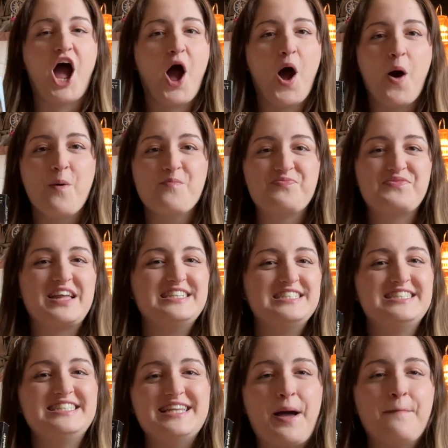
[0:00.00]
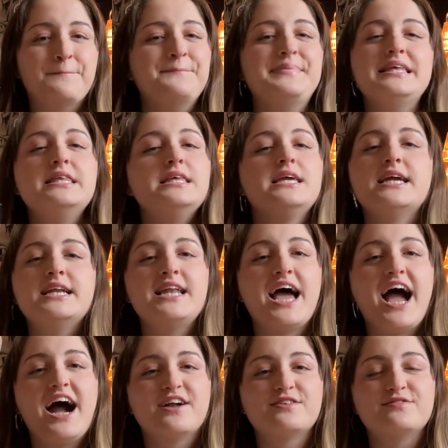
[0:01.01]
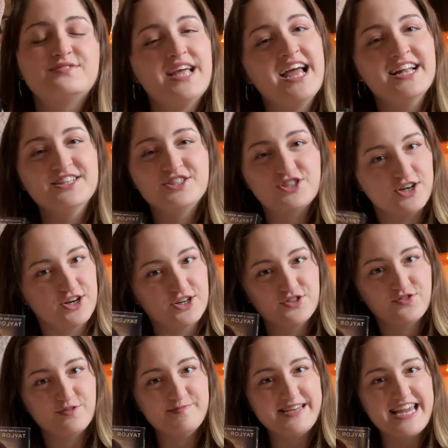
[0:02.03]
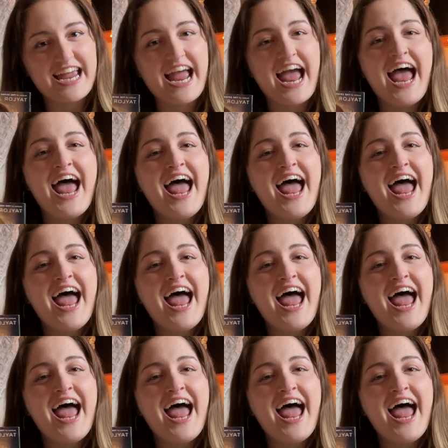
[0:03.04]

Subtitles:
A 1 million out of 10 stars for me,